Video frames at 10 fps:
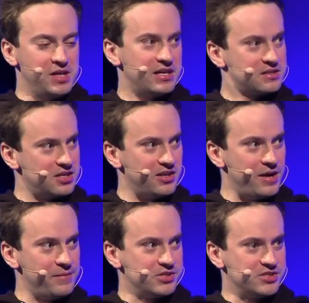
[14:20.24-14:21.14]
million
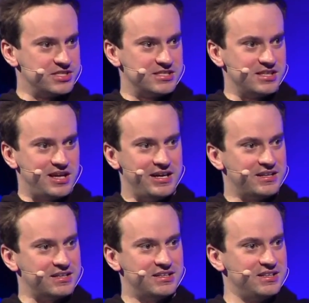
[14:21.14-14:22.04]
kilometers is
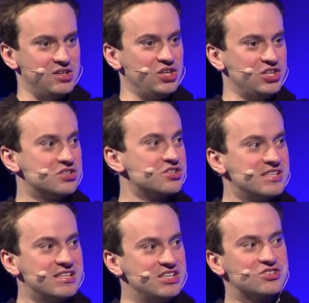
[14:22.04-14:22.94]
like years
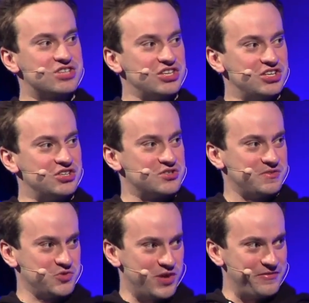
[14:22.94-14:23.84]
and years and years
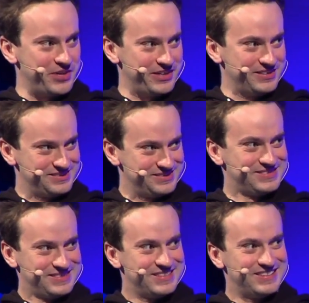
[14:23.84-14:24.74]
of driving. Driving,
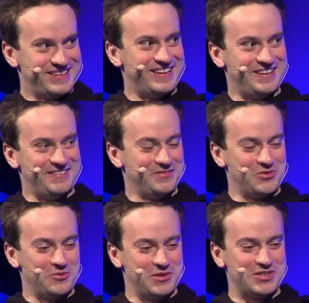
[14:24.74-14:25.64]
yeah. Um,
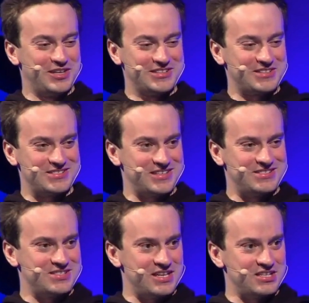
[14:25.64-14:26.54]
we, we, already, it's, it's,
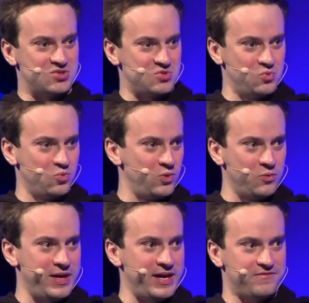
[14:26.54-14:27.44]
it's, it's, we,
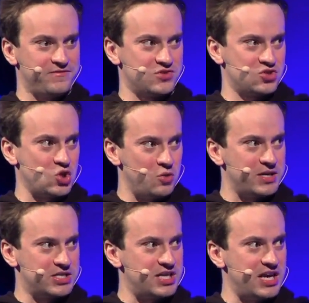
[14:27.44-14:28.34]
we have so
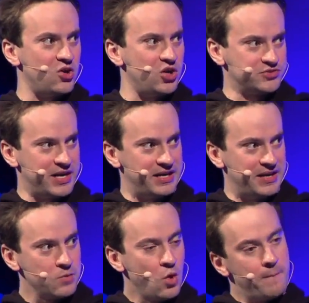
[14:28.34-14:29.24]
much data
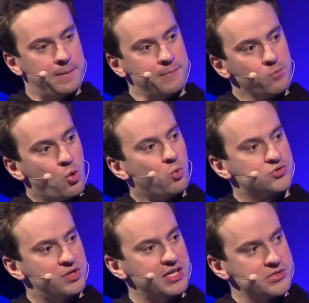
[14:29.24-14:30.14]
already. But
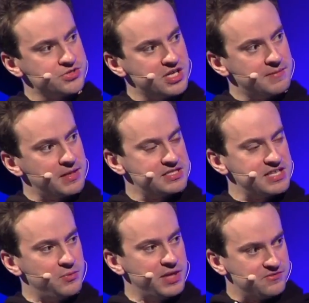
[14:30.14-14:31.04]
what's really interesting about the
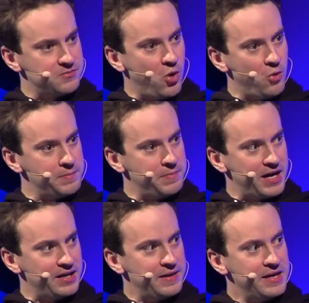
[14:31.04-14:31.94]
data we get from
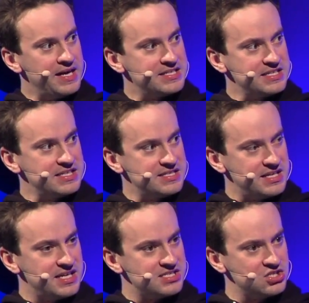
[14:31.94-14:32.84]
OpenPilot is it, is
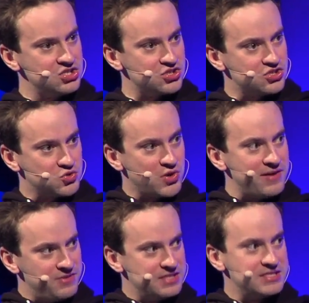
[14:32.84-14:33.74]
it isn't just
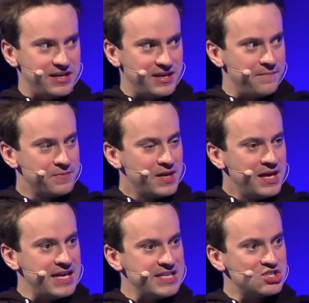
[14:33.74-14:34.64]
driving data.
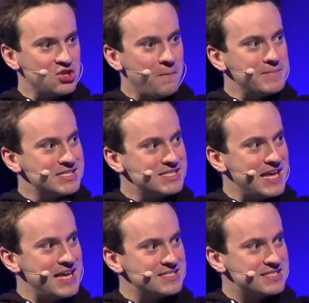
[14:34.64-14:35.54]
It's
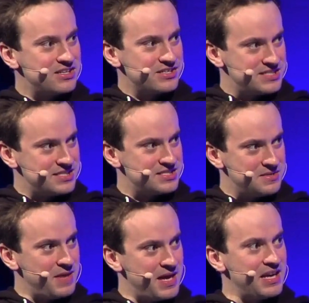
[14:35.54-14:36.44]
mistakes that our
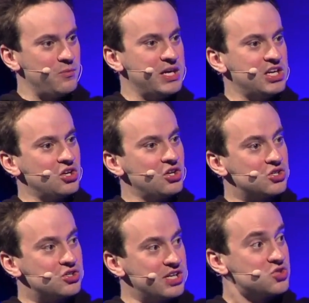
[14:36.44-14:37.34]
system yeah. made, and we can
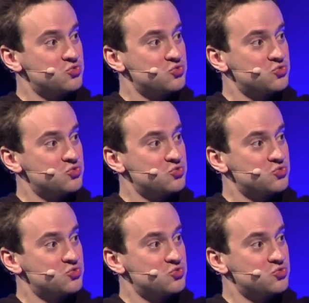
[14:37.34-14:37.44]
learn.